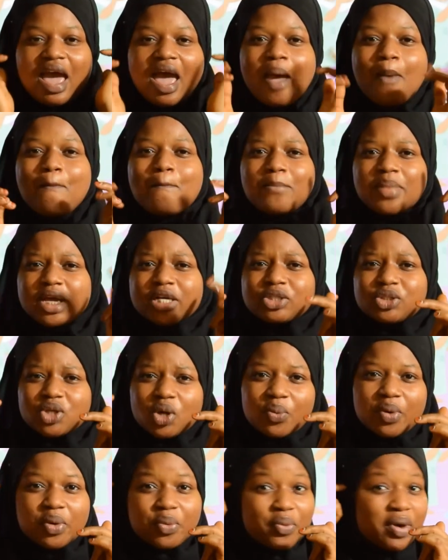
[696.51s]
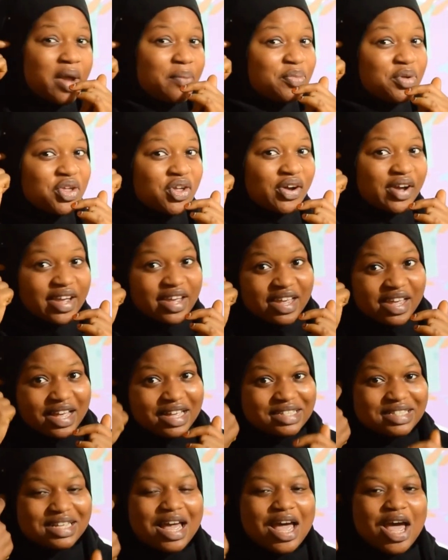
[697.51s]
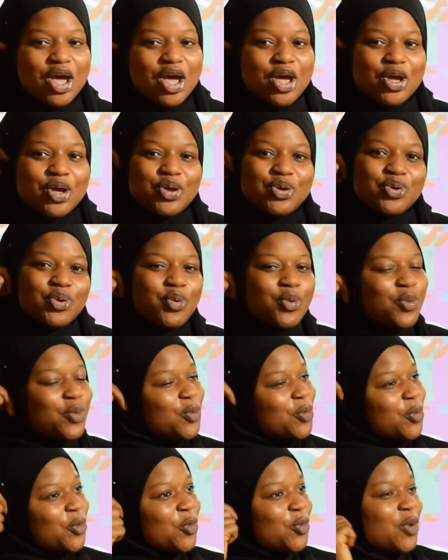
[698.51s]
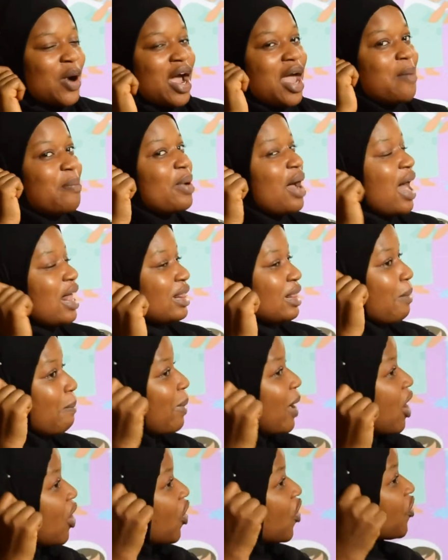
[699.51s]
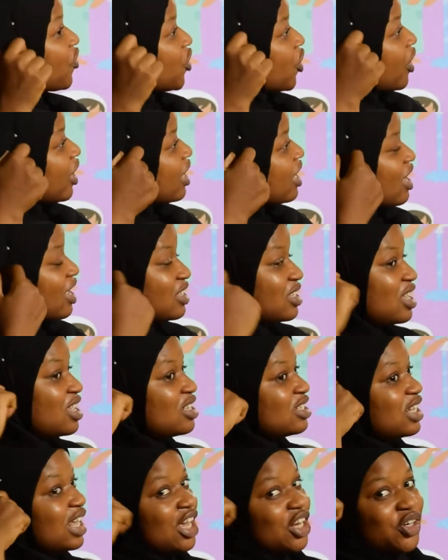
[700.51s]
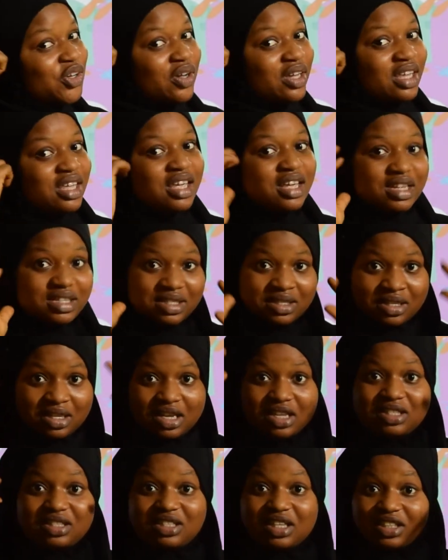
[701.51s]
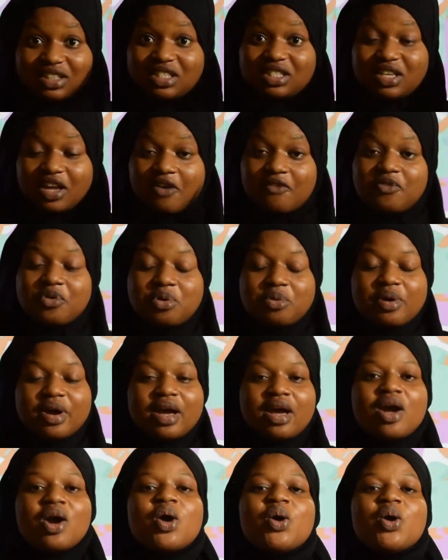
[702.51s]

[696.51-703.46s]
And make sure when wiping your ears, you wipe at the back of your ears, inside your ears. It touches everywhere.